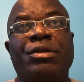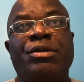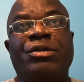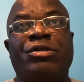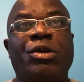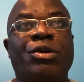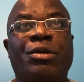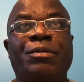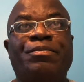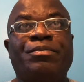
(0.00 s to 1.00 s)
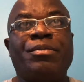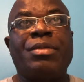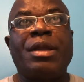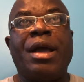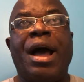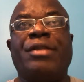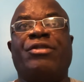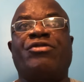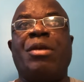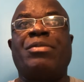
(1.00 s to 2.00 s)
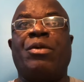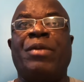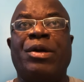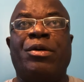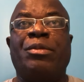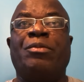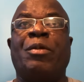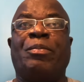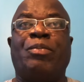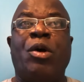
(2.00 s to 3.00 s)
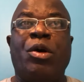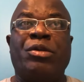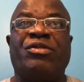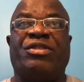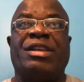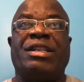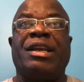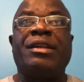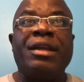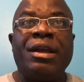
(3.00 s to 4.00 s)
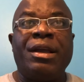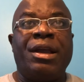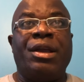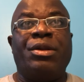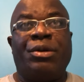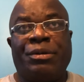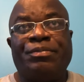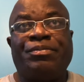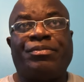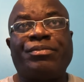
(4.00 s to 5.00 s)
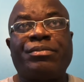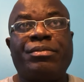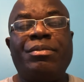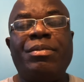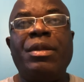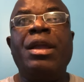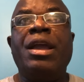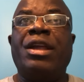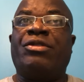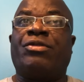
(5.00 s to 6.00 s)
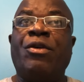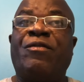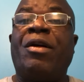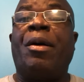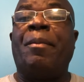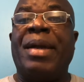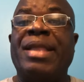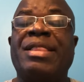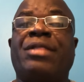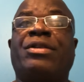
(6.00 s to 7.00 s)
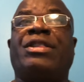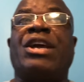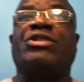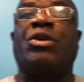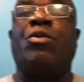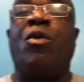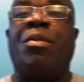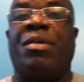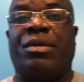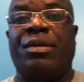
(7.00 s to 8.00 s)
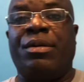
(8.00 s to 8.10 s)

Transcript: So, as the scripture went on, Paul stated, you know, it is good for a man not to touch a woman.